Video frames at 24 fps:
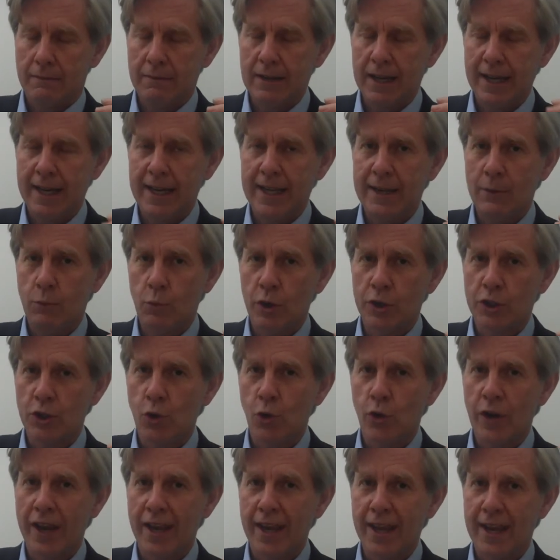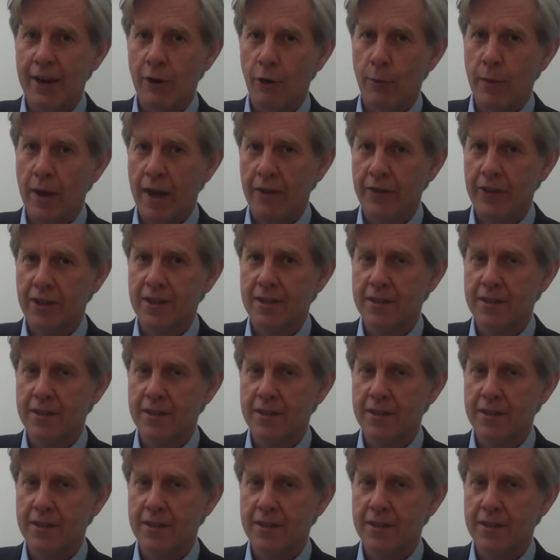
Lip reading: Clearly, we're talking here about the